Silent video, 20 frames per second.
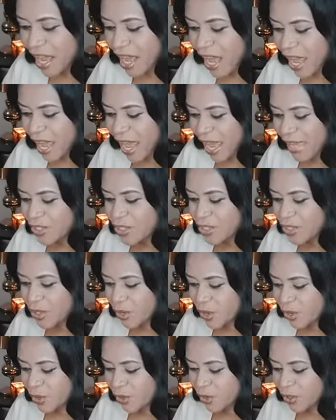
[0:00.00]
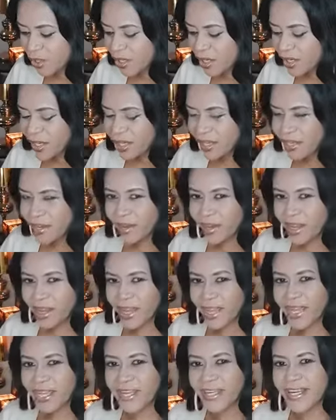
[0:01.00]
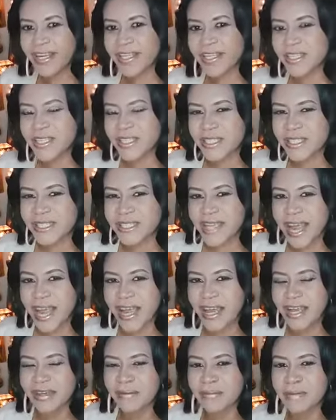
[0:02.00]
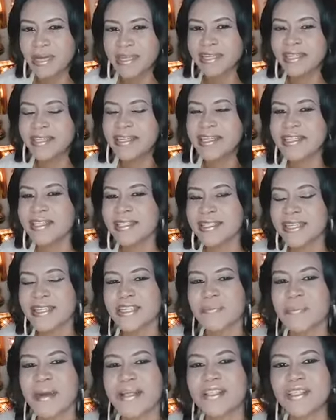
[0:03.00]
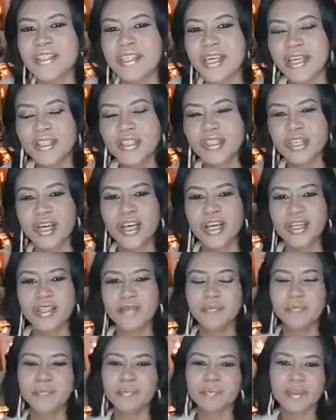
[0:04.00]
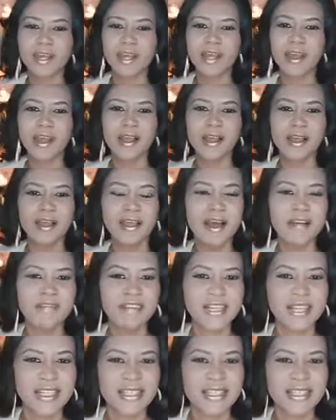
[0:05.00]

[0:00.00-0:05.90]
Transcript: And so, in this time and in this dispensation, covenant